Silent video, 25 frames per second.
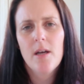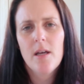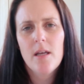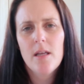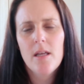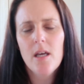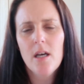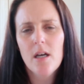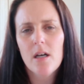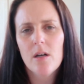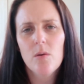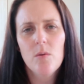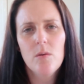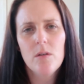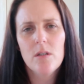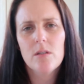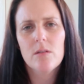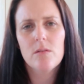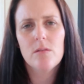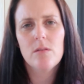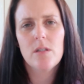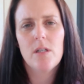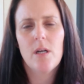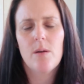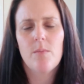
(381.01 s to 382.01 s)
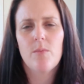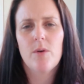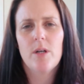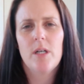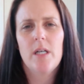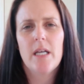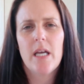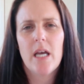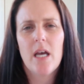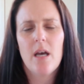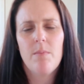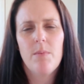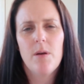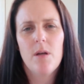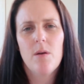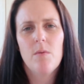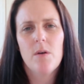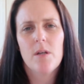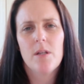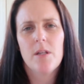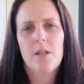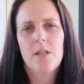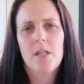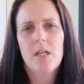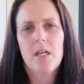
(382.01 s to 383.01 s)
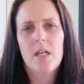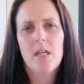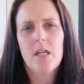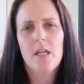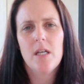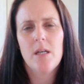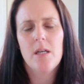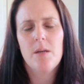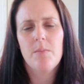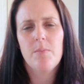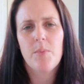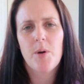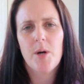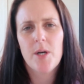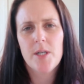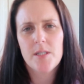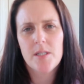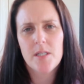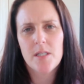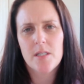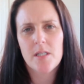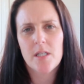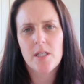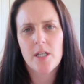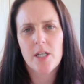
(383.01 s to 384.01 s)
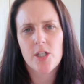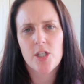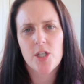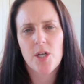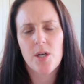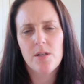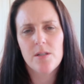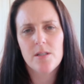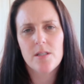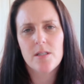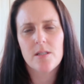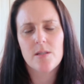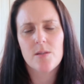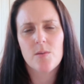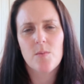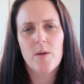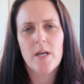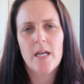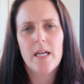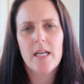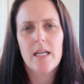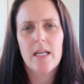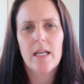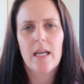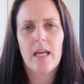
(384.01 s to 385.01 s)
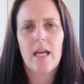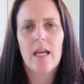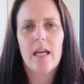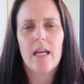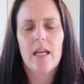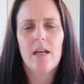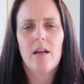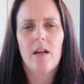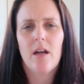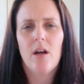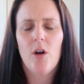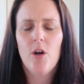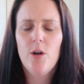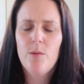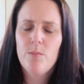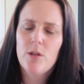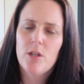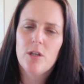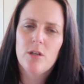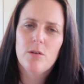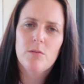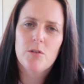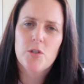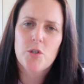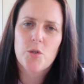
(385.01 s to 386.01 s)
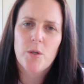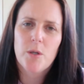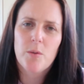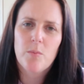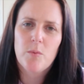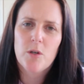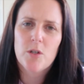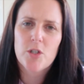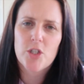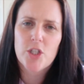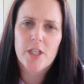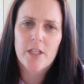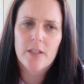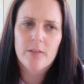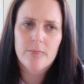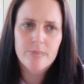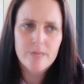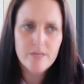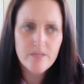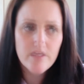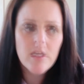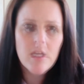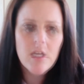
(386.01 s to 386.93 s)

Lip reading: yeah, all in all, I'm really happy with the process that I chose this week, and I hope that you enjoyed watching.